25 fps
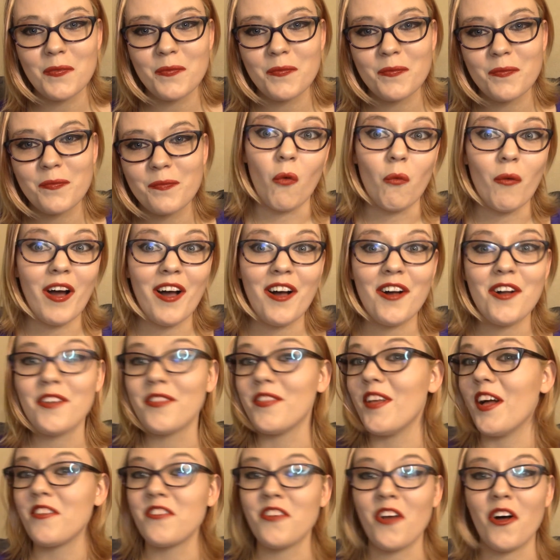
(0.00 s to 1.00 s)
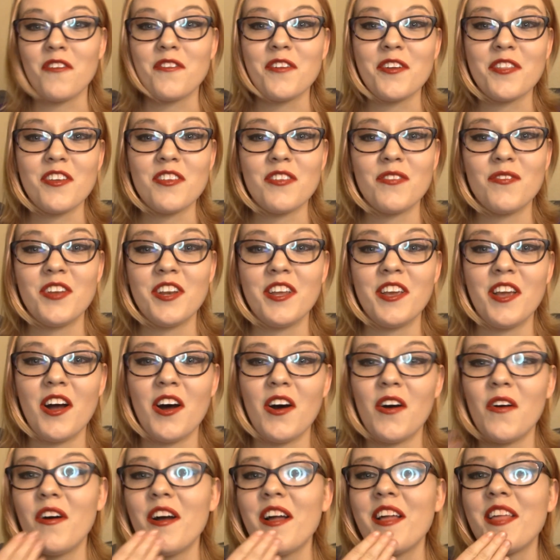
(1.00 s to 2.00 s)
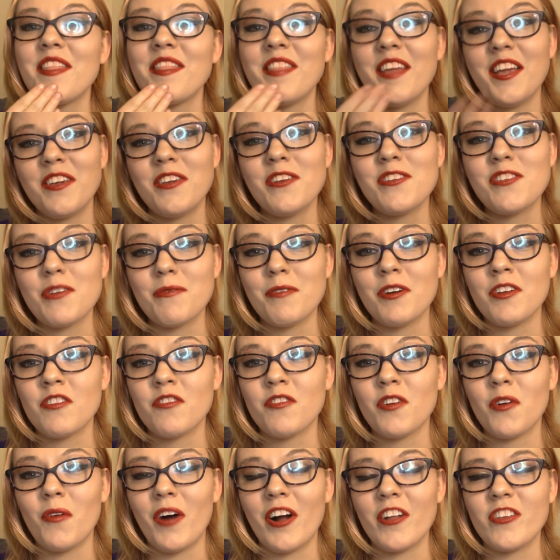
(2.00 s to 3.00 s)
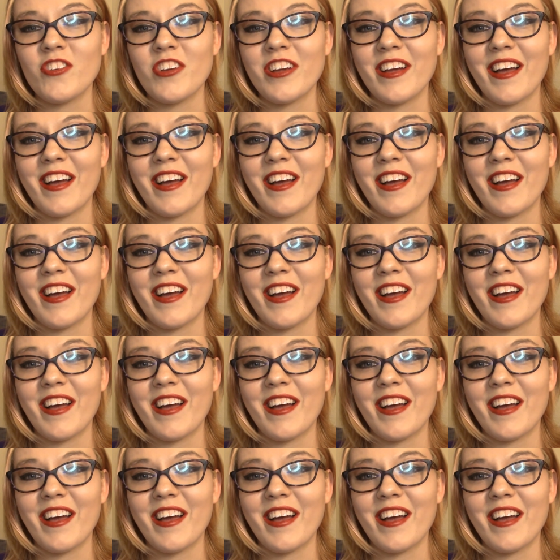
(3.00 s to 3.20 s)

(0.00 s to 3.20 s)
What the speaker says: Well, that's all for this video. Thank you so much for watching,